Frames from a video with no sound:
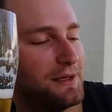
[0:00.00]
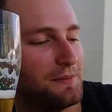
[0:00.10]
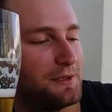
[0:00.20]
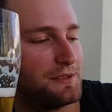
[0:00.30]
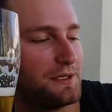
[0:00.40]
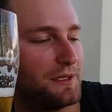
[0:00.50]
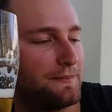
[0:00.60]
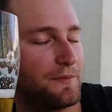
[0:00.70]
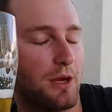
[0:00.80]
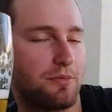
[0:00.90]
But yeah,
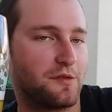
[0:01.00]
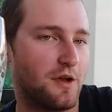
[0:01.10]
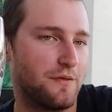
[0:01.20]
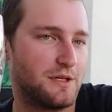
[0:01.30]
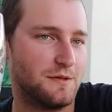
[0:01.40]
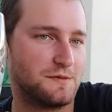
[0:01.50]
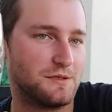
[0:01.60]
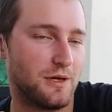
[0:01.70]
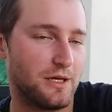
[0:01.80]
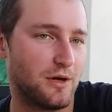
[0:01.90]
no preservatives,
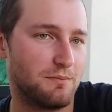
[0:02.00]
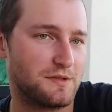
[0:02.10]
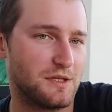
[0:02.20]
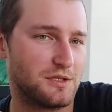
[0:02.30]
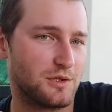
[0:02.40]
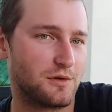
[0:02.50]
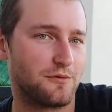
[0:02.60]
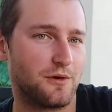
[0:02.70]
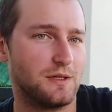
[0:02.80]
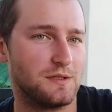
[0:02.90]
99%
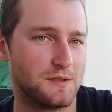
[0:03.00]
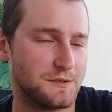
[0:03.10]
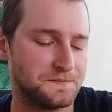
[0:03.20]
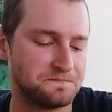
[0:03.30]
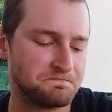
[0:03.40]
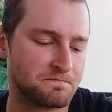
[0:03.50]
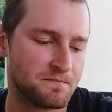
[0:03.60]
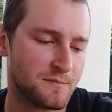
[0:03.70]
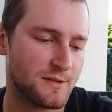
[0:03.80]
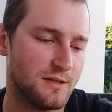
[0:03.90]
sugar-free too.
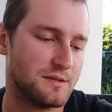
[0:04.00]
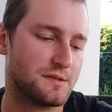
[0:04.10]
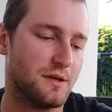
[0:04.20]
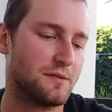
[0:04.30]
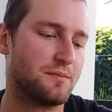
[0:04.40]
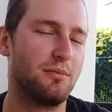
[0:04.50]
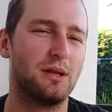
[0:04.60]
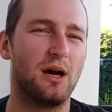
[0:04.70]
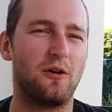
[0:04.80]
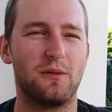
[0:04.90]
So it's probably
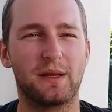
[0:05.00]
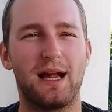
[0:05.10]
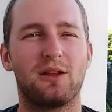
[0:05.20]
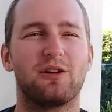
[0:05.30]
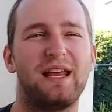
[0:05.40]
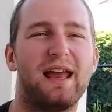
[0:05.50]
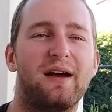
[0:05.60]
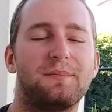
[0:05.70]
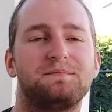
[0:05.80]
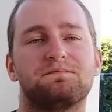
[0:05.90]
lower on the calorie
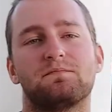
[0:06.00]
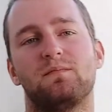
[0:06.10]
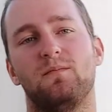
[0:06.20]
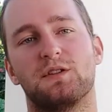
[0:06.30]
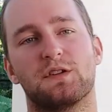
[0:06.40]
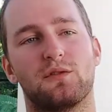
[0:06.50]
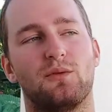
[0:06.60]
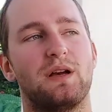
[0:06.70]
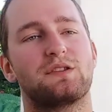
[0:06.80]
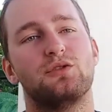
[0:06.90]
count, which is
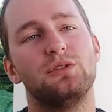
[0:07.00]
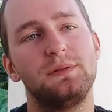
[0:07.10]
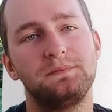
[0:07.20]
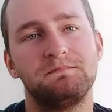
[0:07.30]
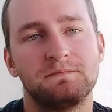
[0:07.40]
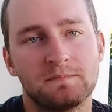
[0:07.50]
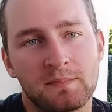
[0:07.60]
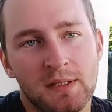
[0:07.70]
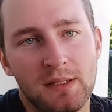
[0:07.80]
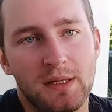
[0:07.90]
always good.
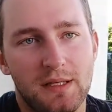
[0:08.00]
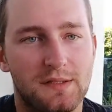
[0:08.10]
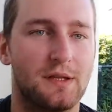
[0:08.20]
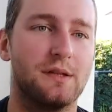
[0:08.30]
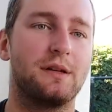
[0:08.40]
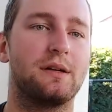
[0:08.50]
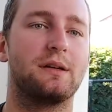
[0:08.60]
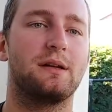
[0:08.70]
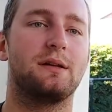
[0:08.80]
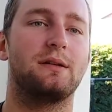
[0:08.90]
So you don't,
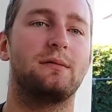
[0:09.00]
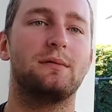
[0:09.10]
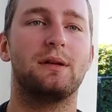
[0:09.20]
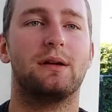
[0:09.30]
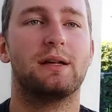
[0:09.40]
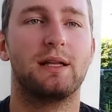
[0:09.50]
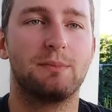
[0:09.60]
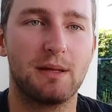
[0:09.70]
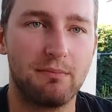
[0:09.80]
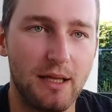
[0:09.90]
you know, get the
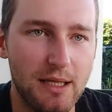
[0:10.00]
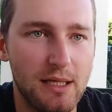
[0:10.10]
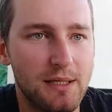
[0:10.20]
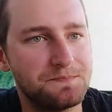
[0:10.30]
big belly.